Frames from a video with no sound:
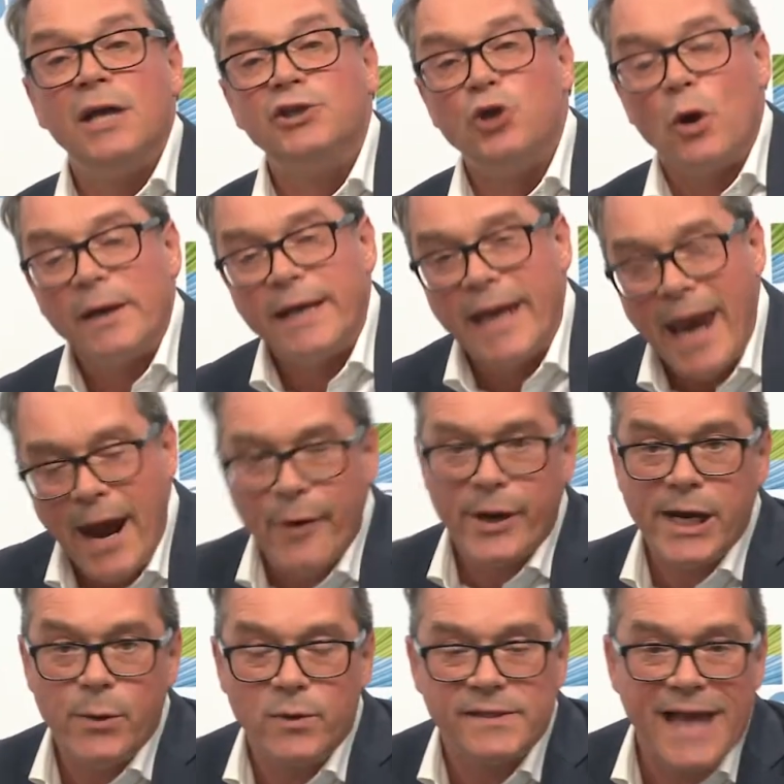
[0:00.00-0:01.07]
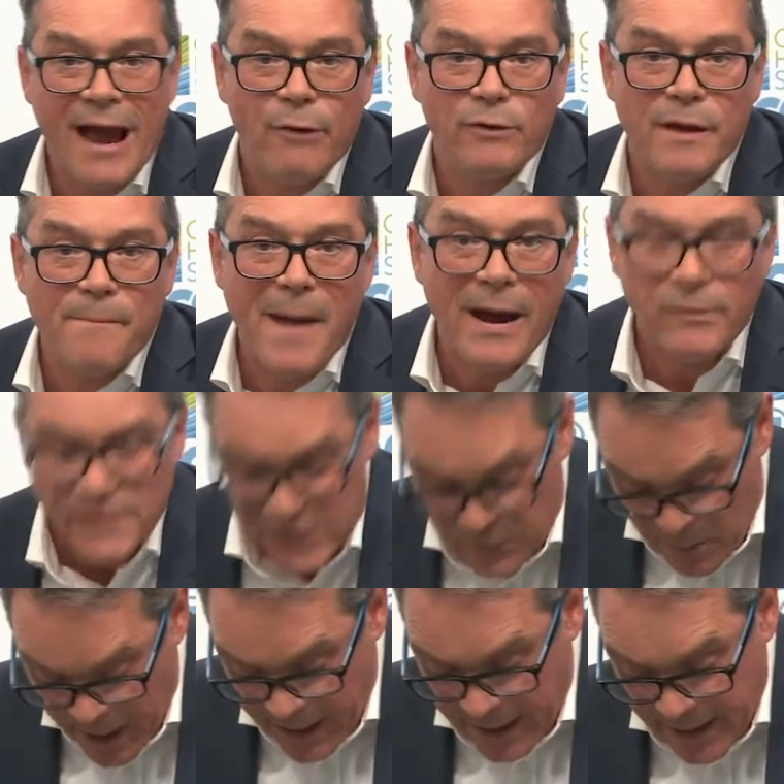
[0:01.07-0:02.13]
John Kerry was out and about
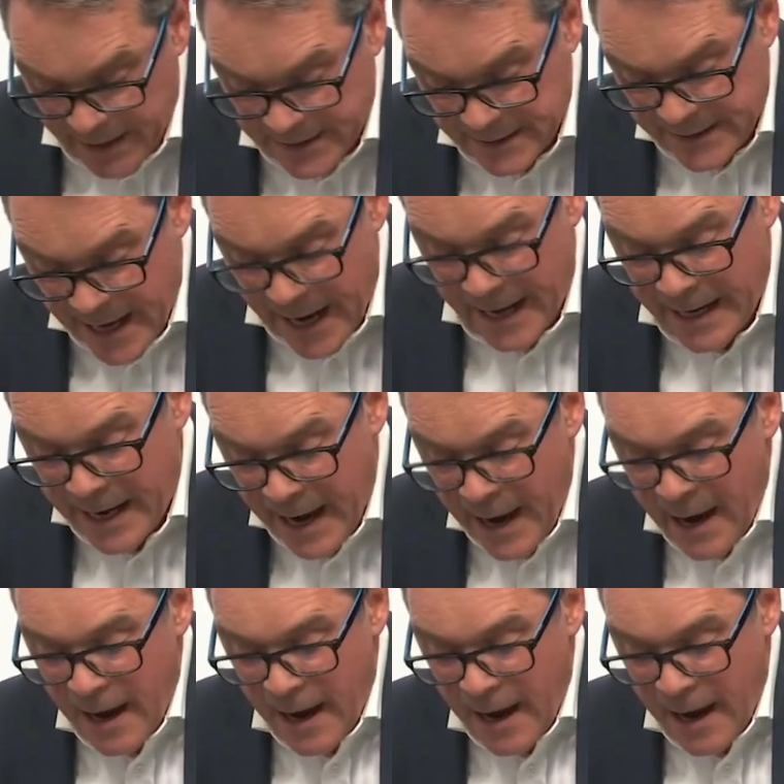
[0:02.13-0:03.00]
speaking today,